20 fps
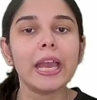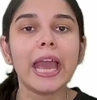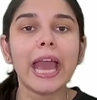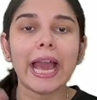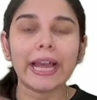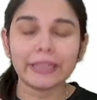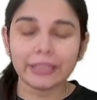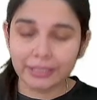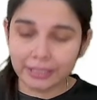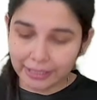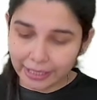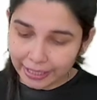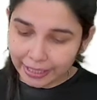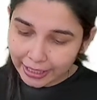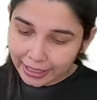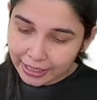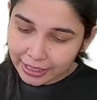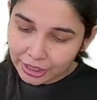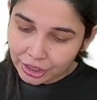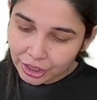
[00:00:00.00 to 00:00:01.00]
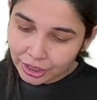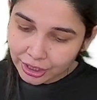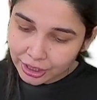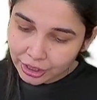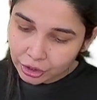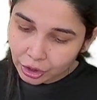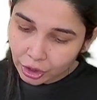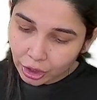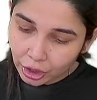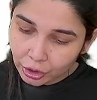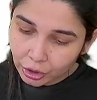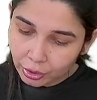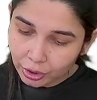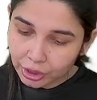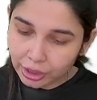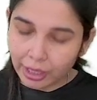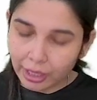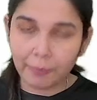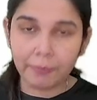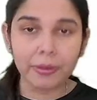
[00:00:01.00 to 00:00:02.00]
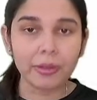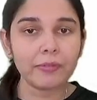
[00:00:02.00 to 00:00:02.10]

and the second digit is your tooth number,